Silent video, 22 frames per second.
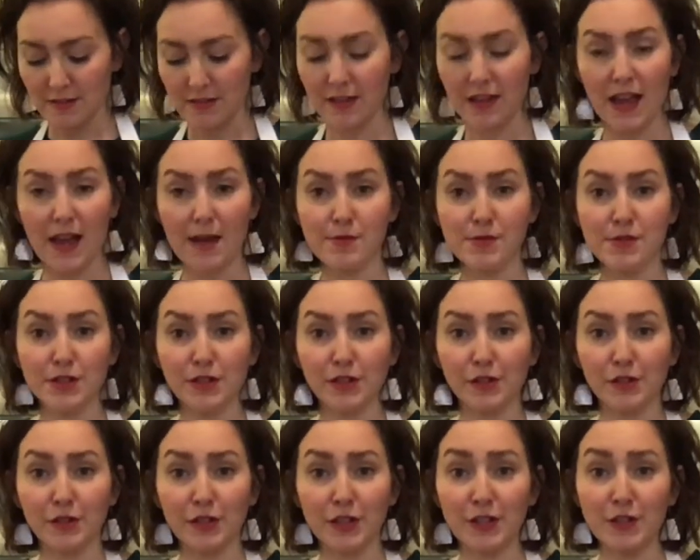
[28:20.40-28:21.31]

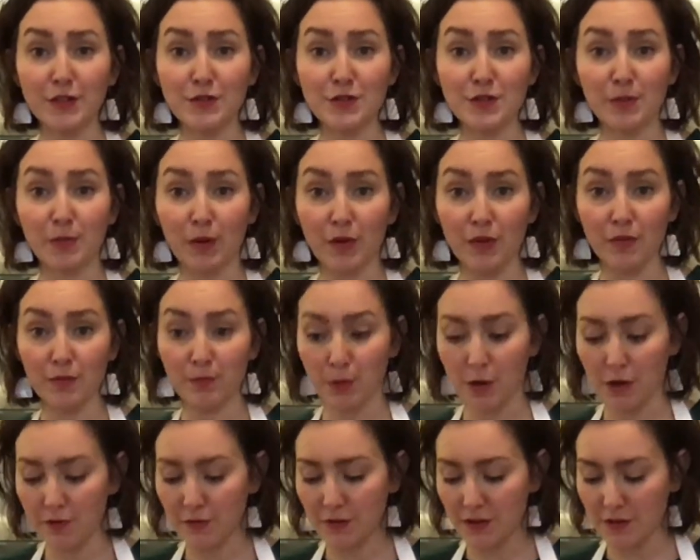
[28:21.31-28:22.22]
absolutely usable,
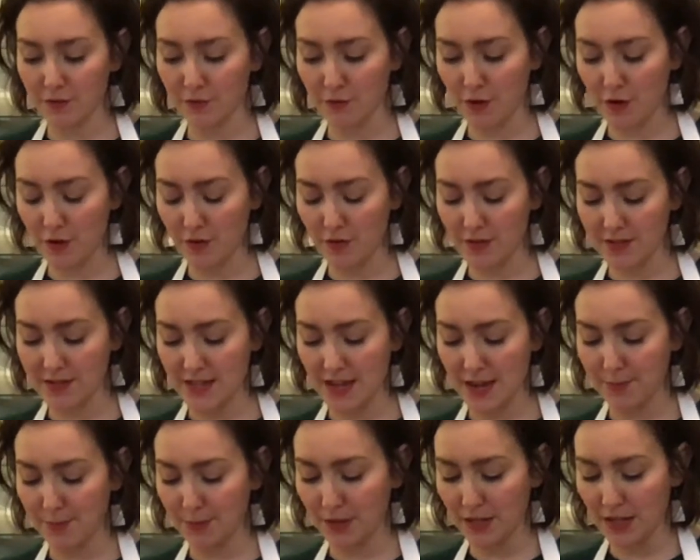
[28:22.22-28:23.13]
perfect for this
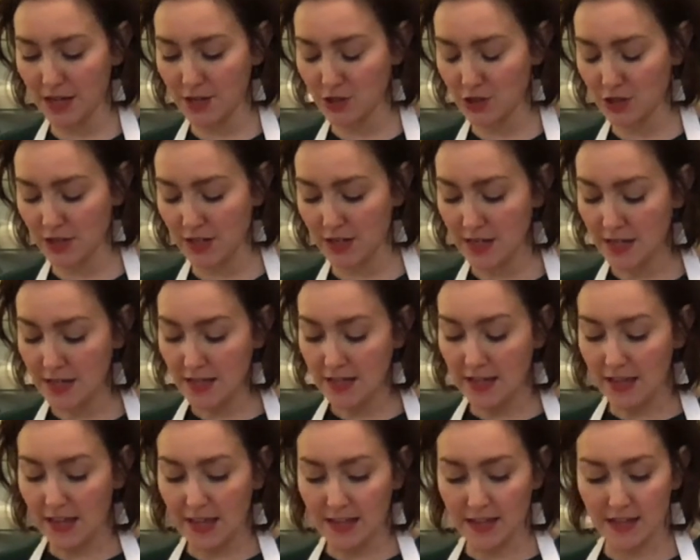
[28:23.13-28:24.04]
application,
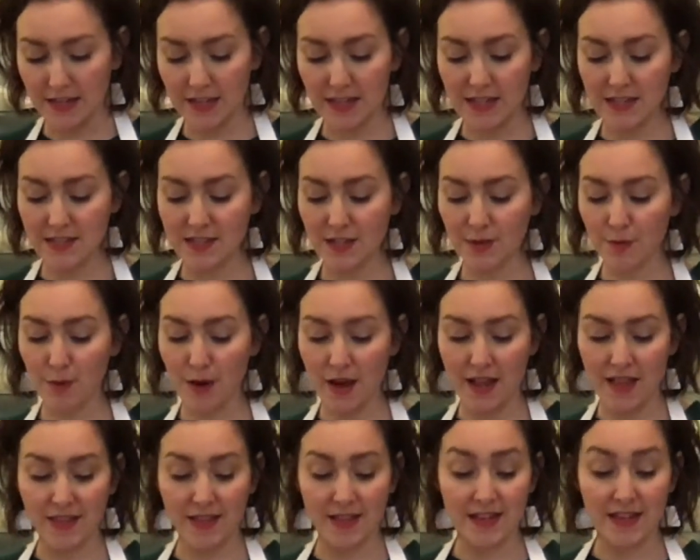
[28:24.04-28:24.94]
in an easy
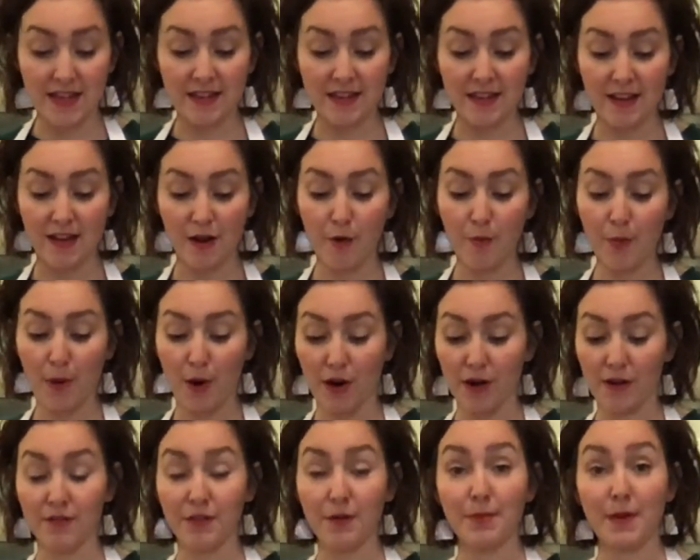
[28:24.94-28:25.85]
way that no
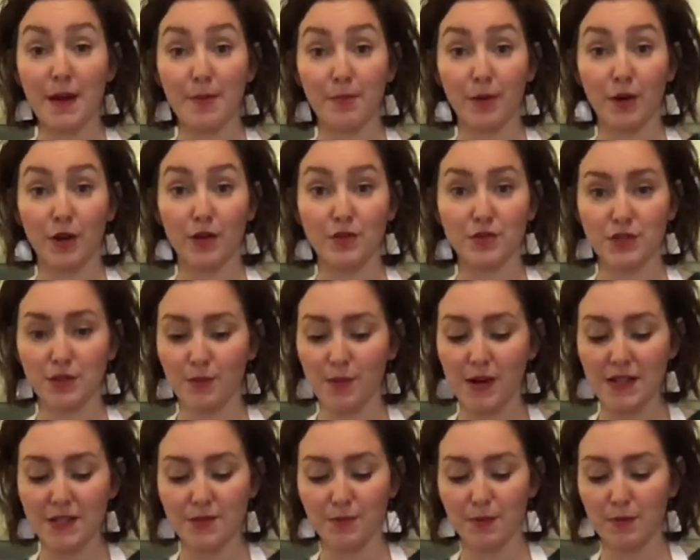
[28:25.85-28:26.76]
part of the pepper goes to
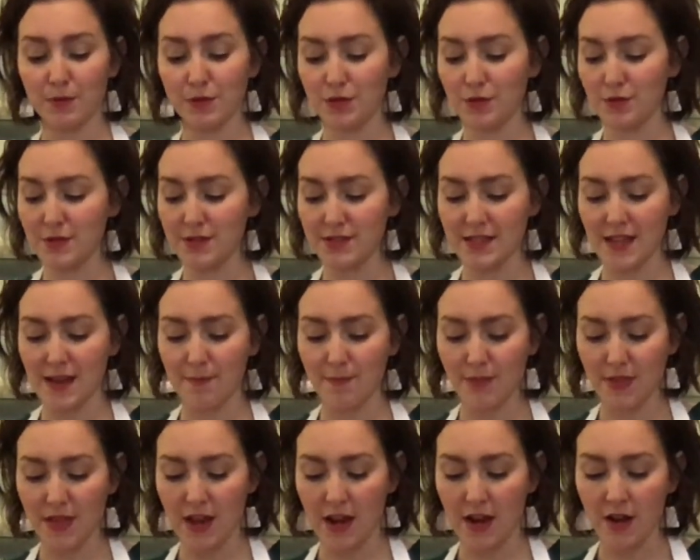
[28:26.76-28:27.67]
waste. We would do the
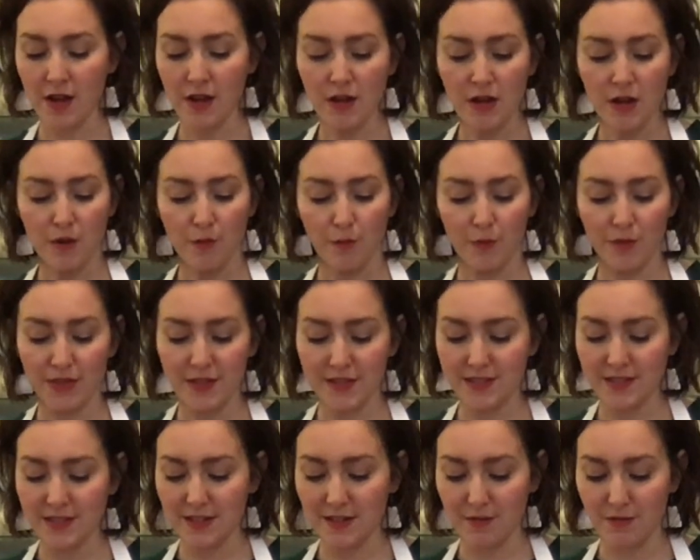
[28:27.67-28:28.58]
same thing with
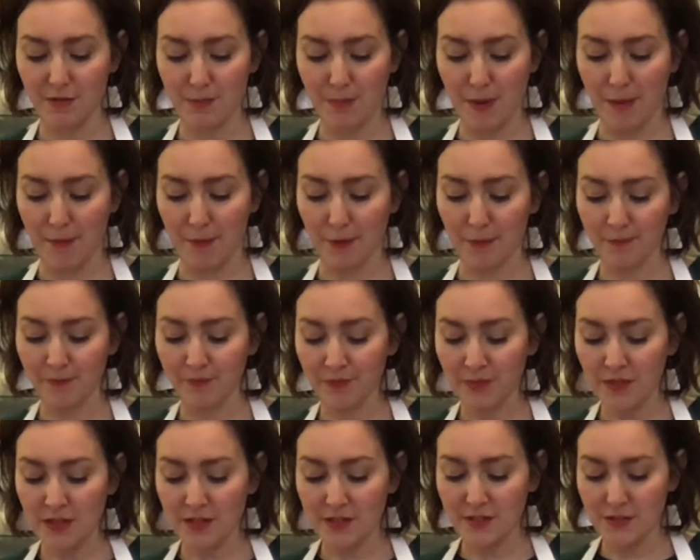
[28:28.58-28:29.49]
this end of the pepper.
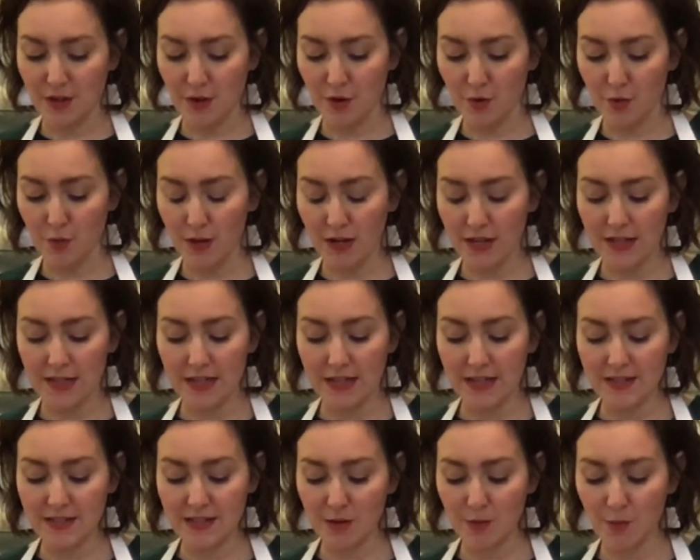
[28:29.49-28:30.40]
So quick and
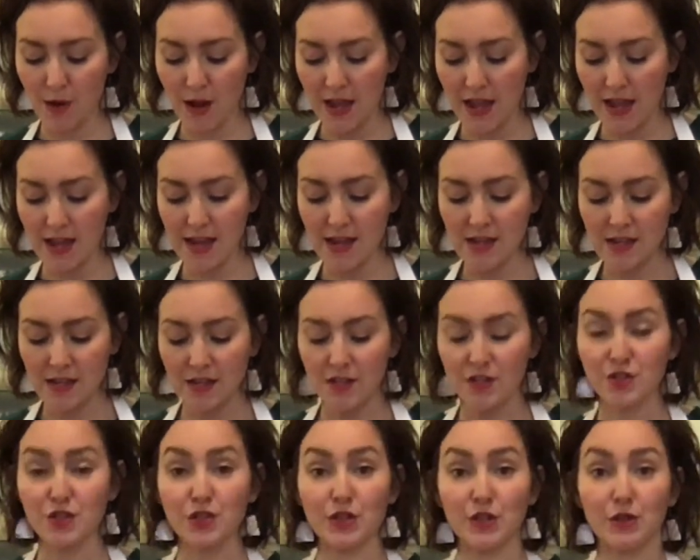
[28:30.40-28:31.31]
easy way
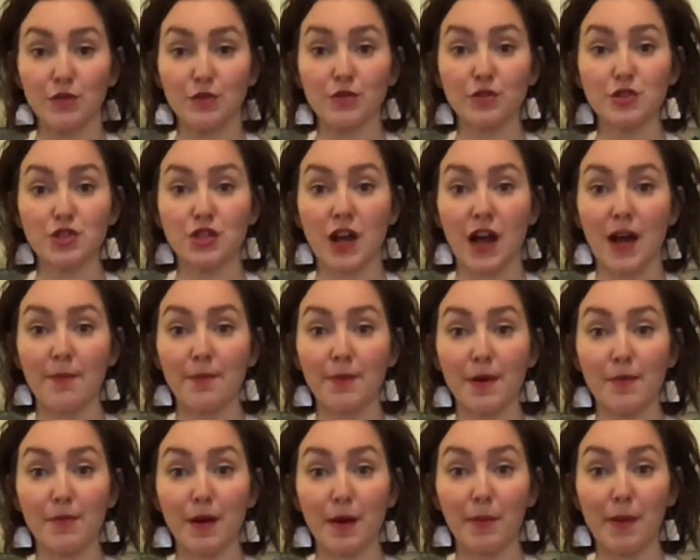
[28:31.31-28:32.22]
to chop
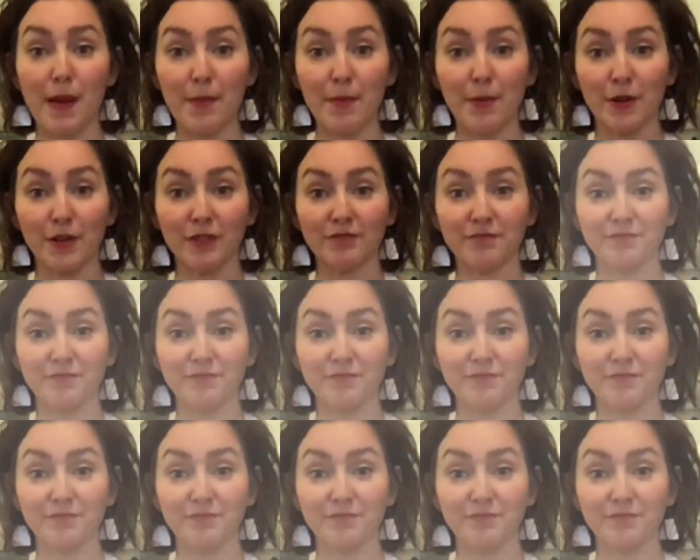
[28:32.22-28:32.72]
a bell pepper.